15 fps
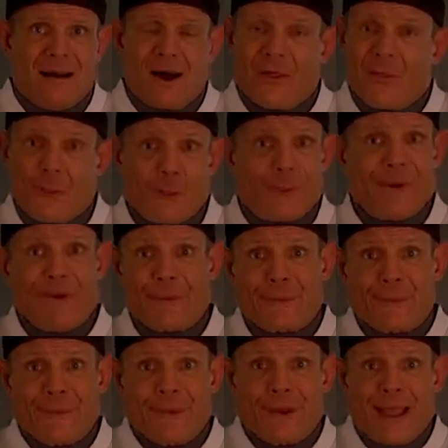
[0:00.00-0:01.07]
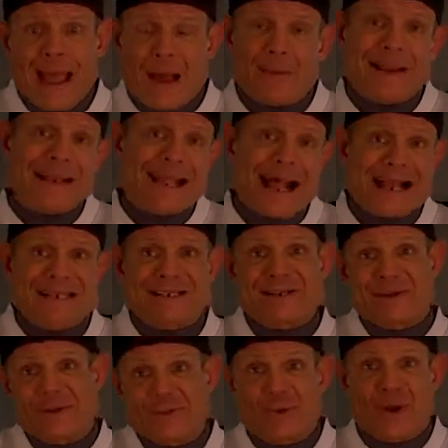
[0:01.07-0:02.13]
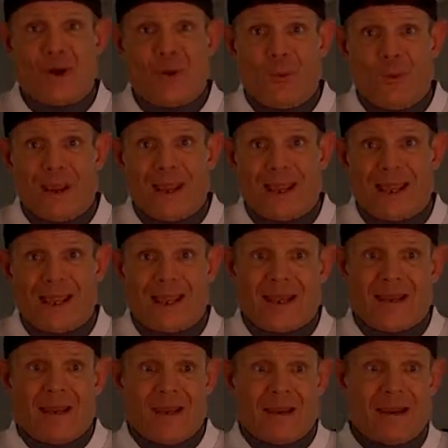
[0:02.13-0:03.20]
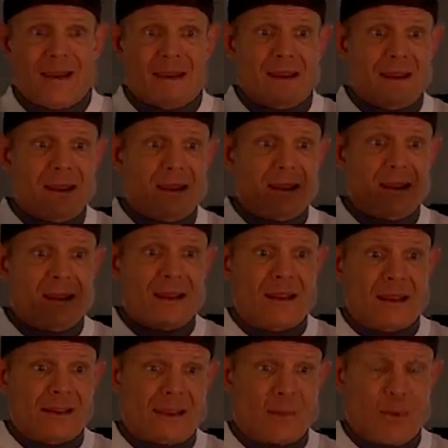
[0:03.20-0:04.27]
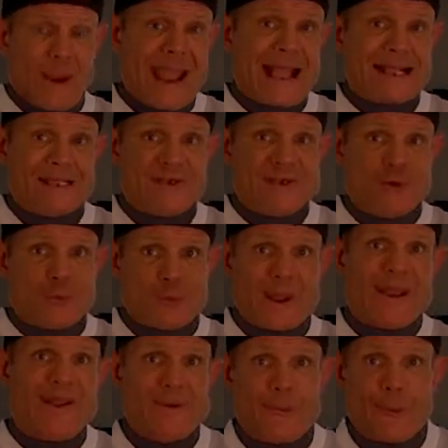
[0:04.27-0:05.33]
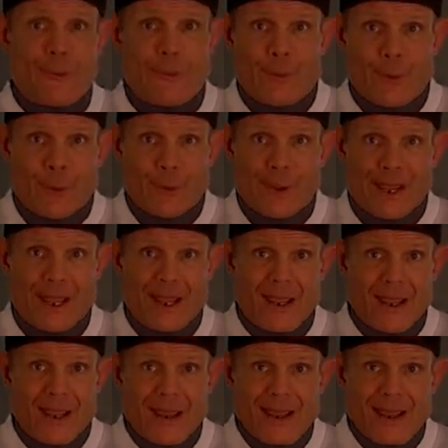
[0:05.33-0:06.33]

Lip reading: On the real. How many guys do you know in the branch, Red Dorm, okay?